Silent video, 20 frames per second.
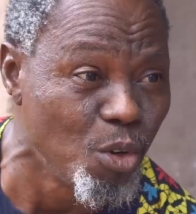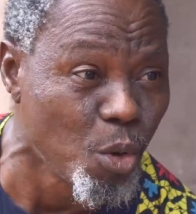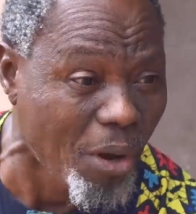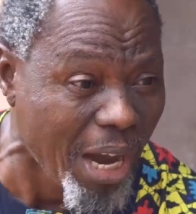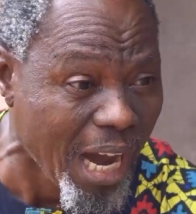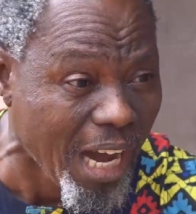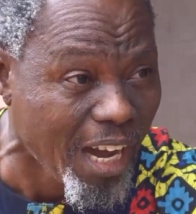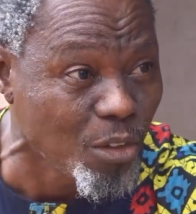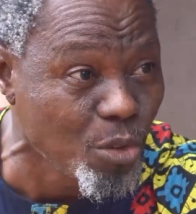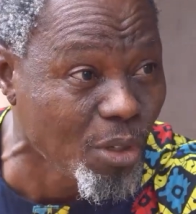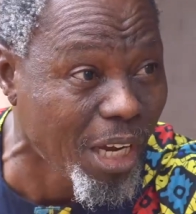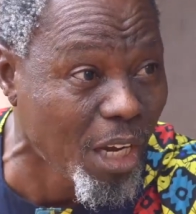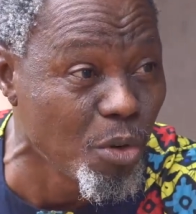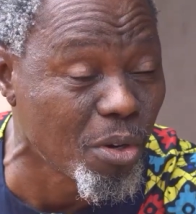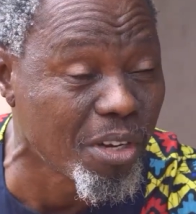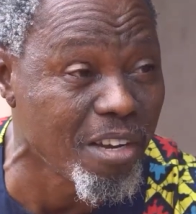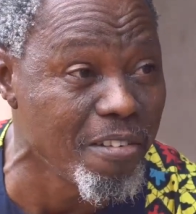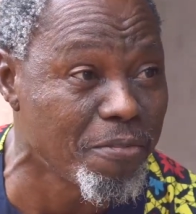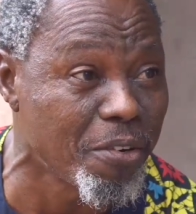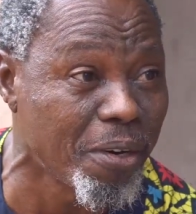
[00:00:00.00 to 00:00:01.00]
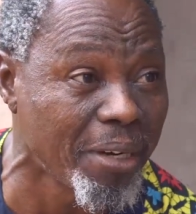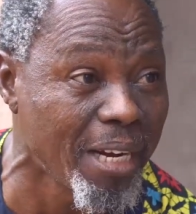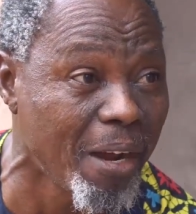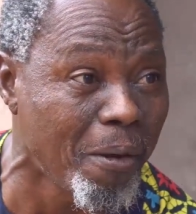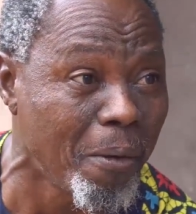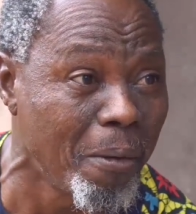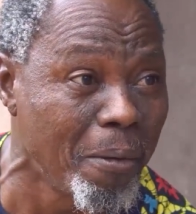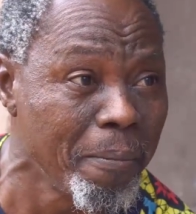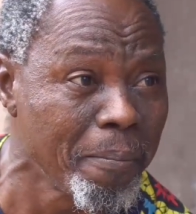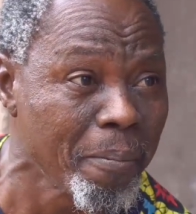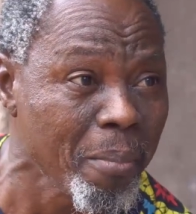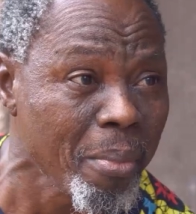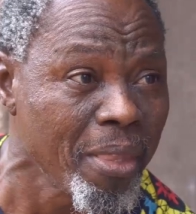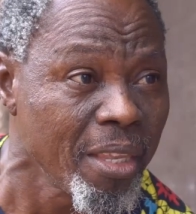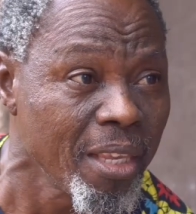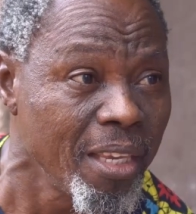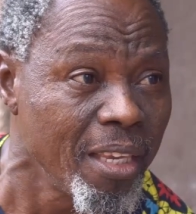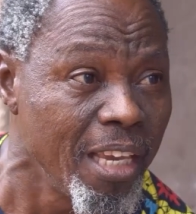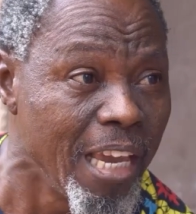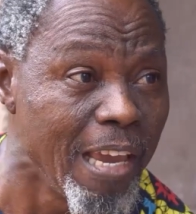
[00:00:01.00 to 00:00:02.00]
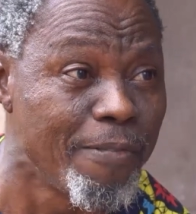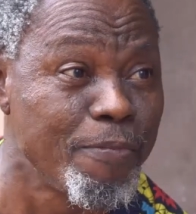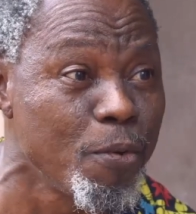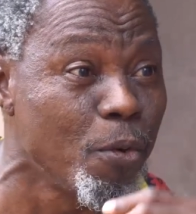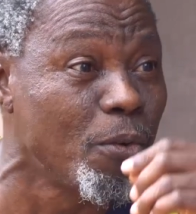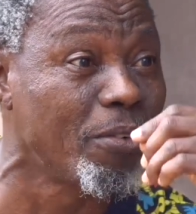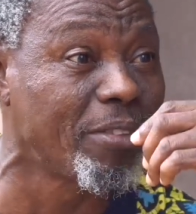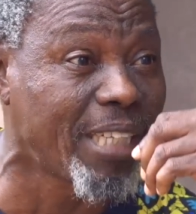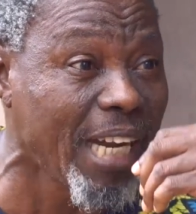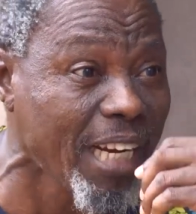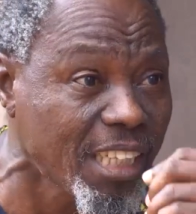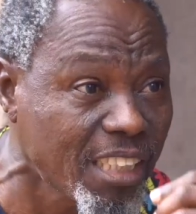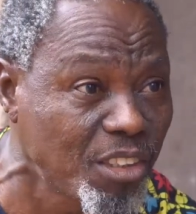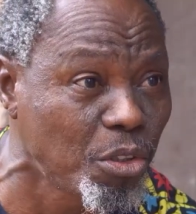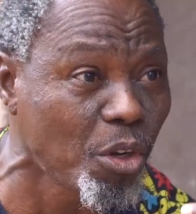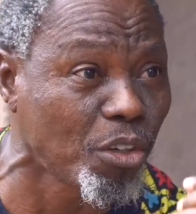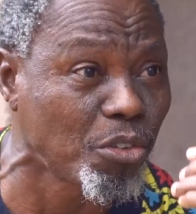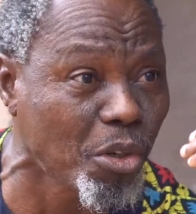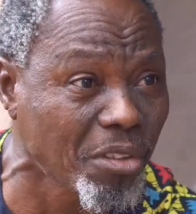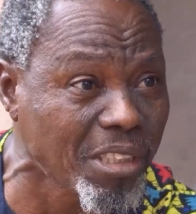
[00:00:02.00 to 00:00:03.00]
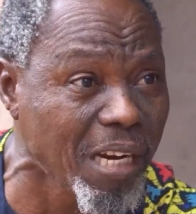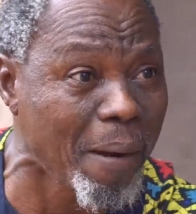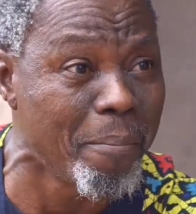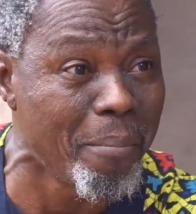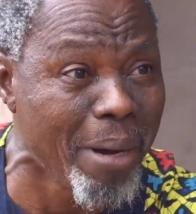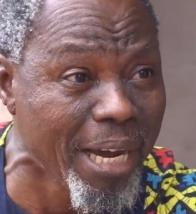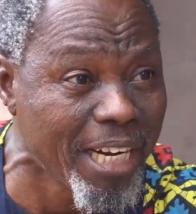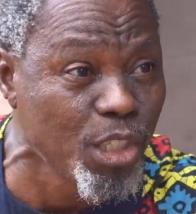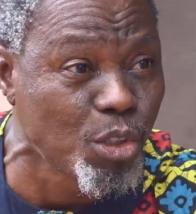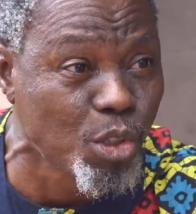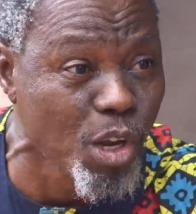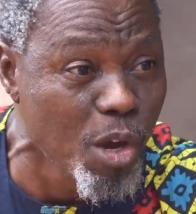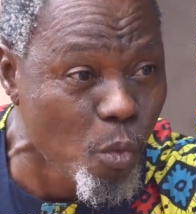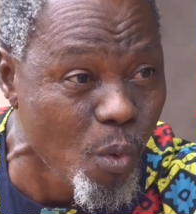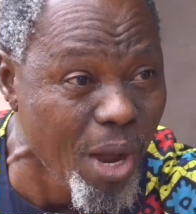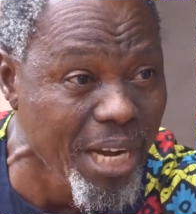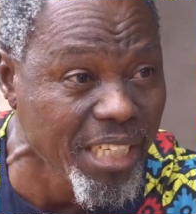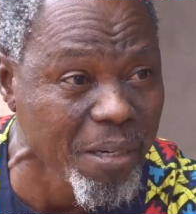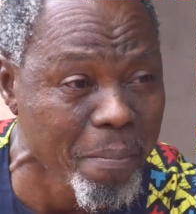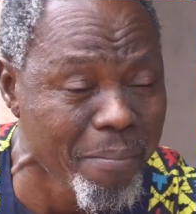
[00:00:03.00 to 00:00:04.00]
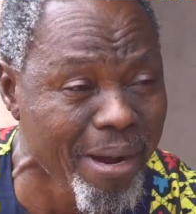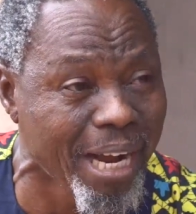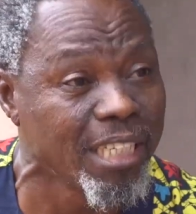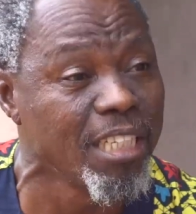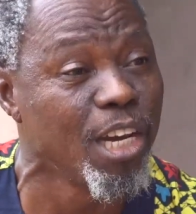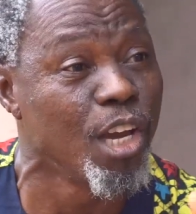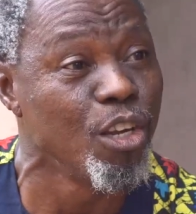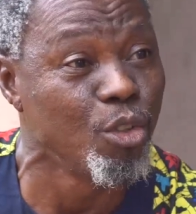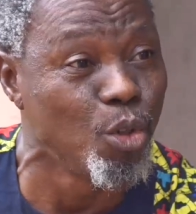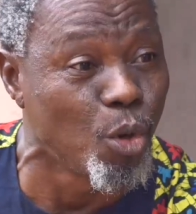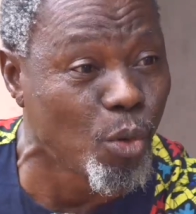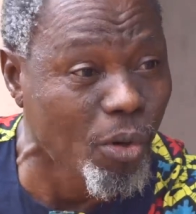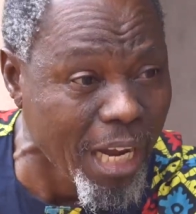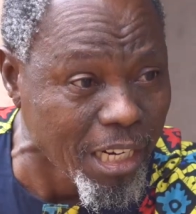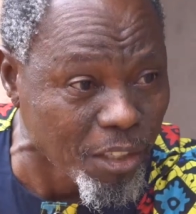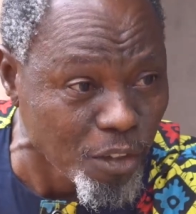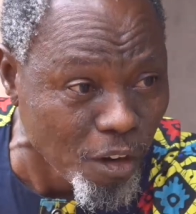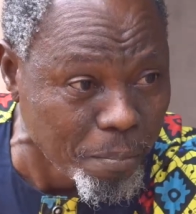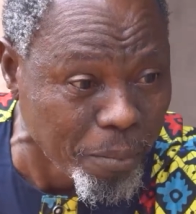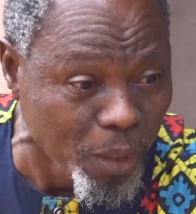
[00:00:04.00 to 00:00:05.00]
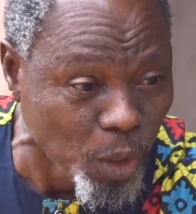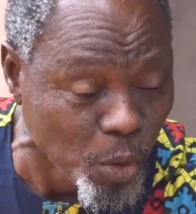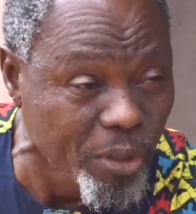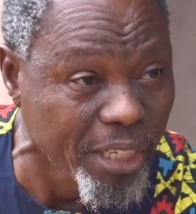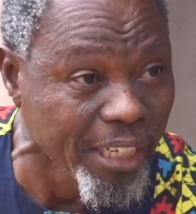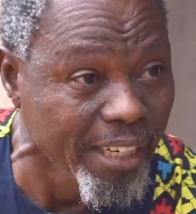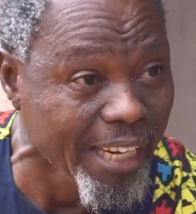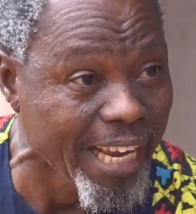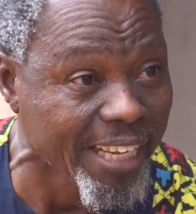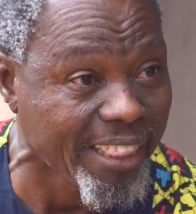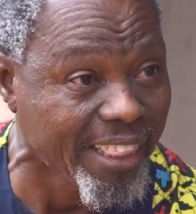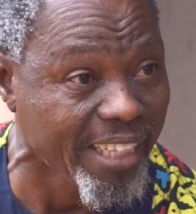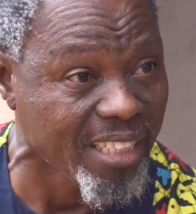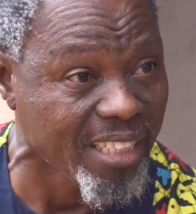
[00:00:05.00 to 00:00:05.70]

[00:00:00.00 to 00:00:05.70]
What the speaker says: Look how you are looking for now. If you get your daughter married to a wealthy man, you cannot be looking like